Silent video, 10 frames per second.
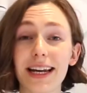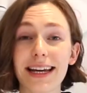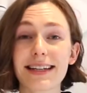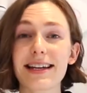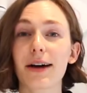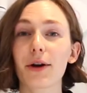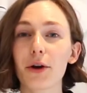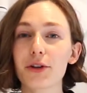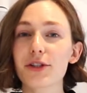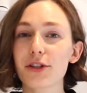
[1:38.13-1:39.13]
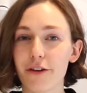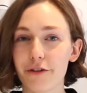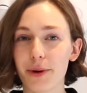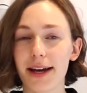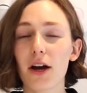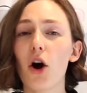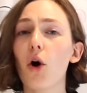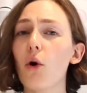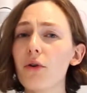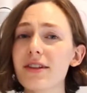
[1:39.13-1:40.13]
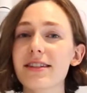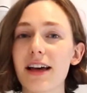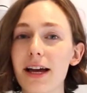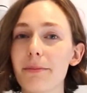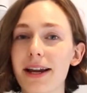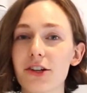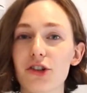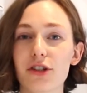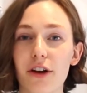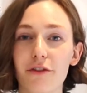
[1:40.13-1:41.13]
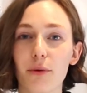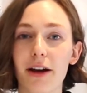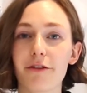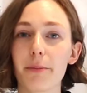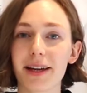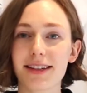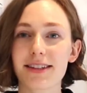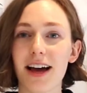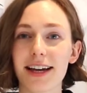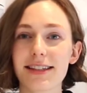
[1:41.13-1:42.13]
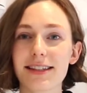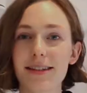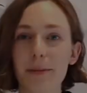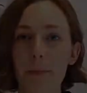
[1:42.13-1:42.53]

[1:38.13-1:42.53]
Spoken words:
Link downloaded software or the Site Manager software for bigger sites.